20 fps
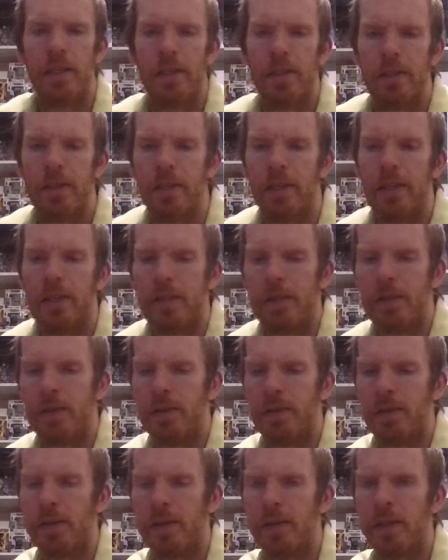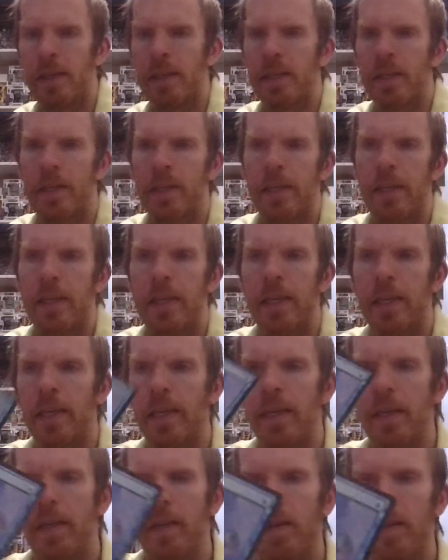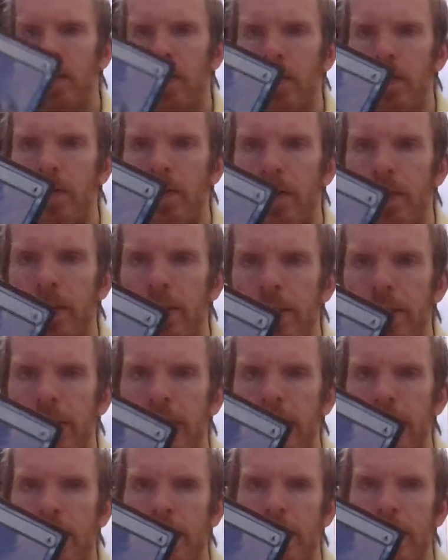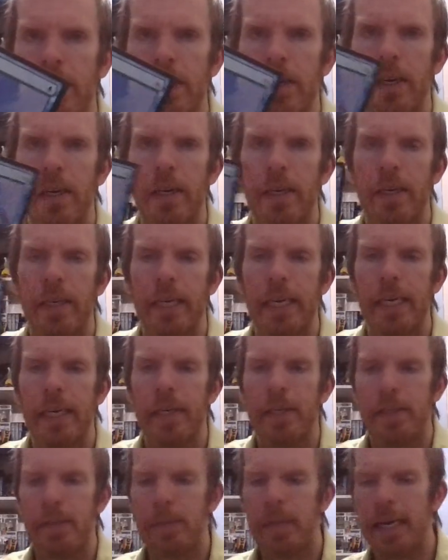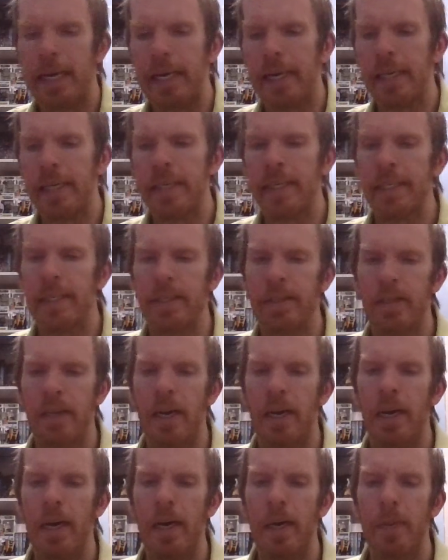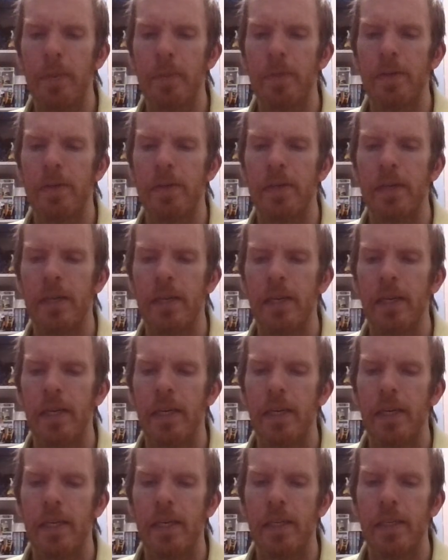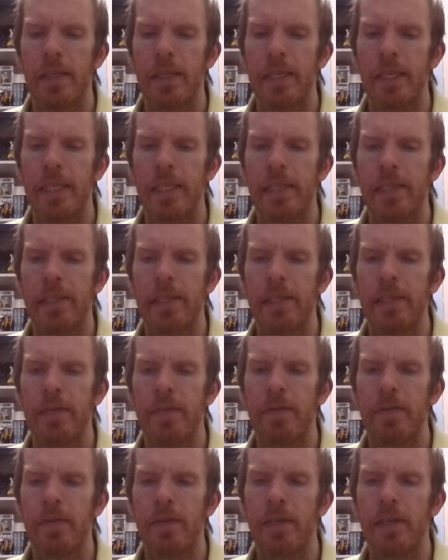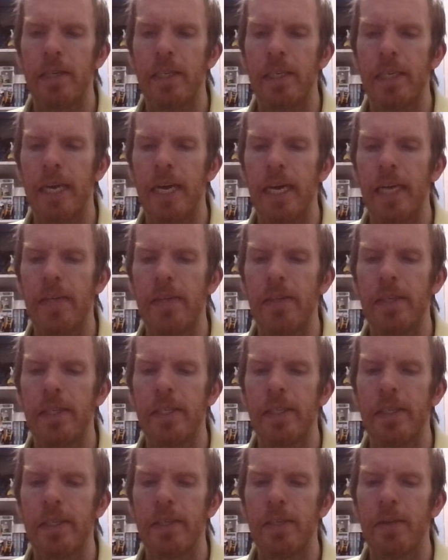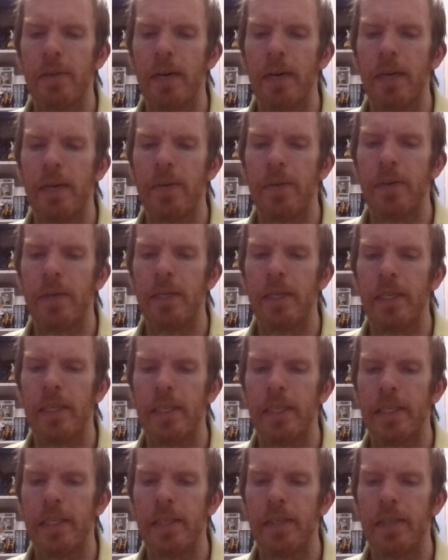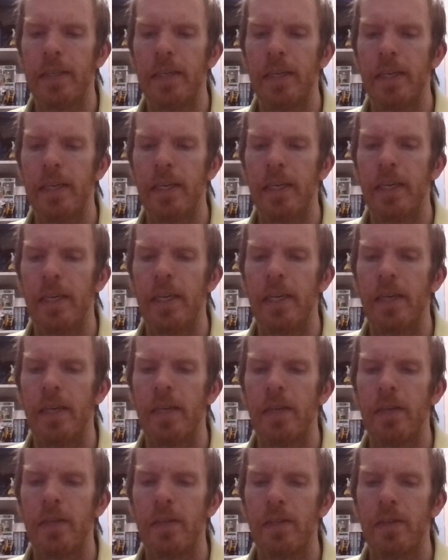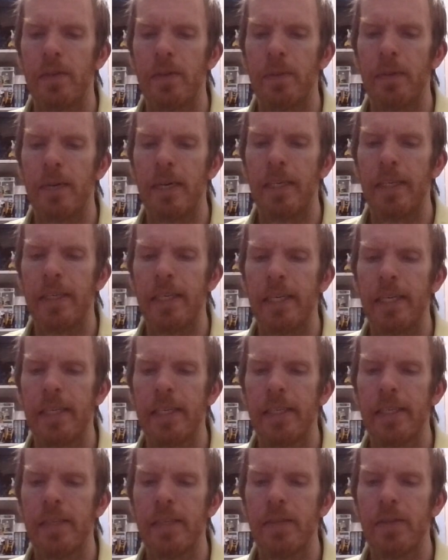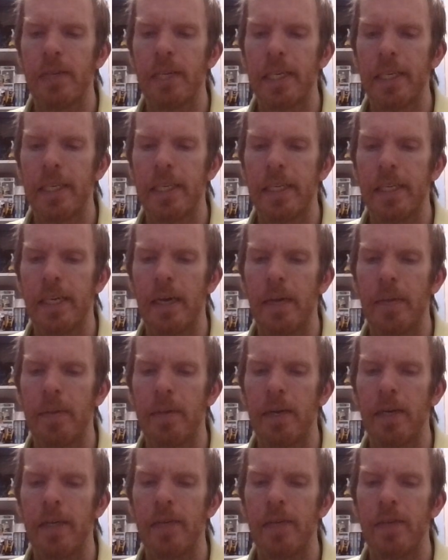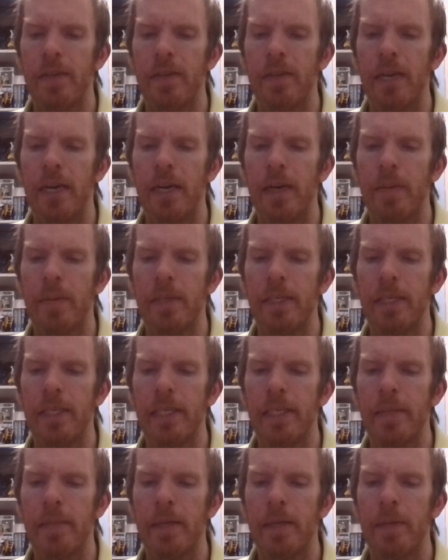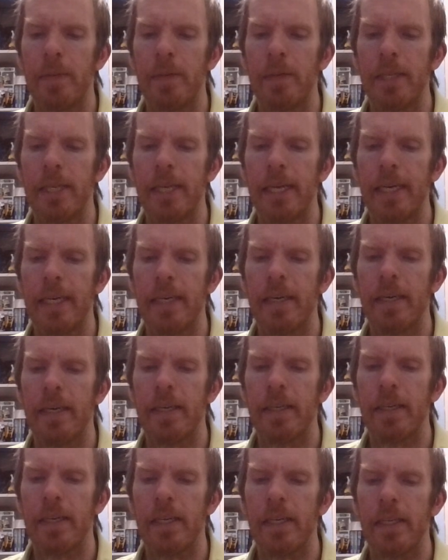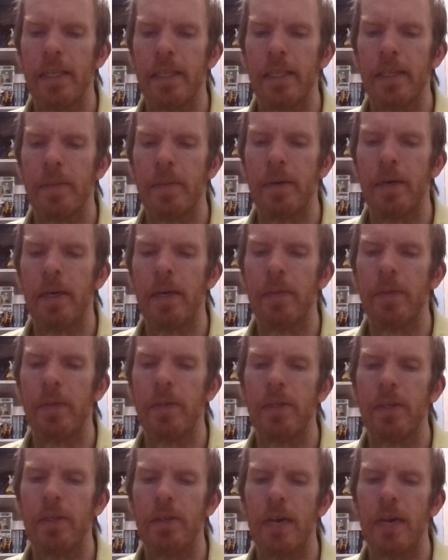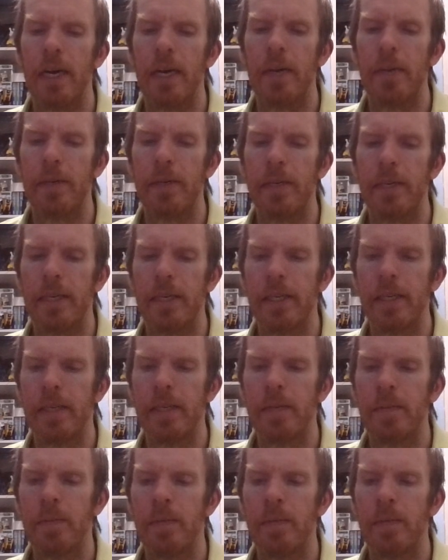So, first card out of the pack is Opt. It's an instant for an island, scry 1. The reminder text says, look at the top card of your library. You may put that card on the bottom of your library.